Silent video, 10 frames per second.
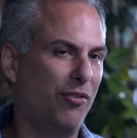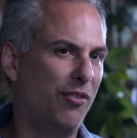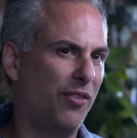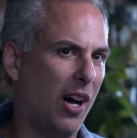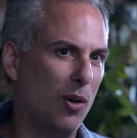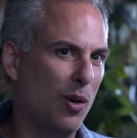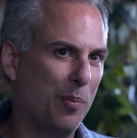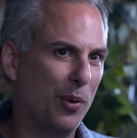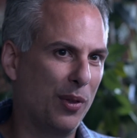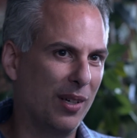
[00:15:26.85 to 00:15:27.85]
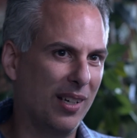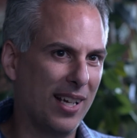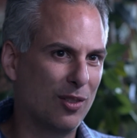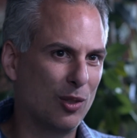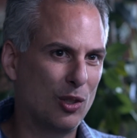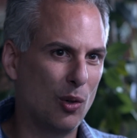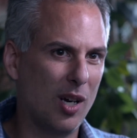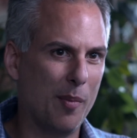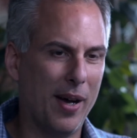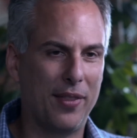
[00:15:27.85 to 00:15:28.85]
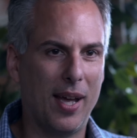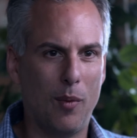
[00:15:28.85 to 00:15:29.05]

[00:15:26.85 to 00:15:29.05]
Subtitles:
Follow up with an extra story about that.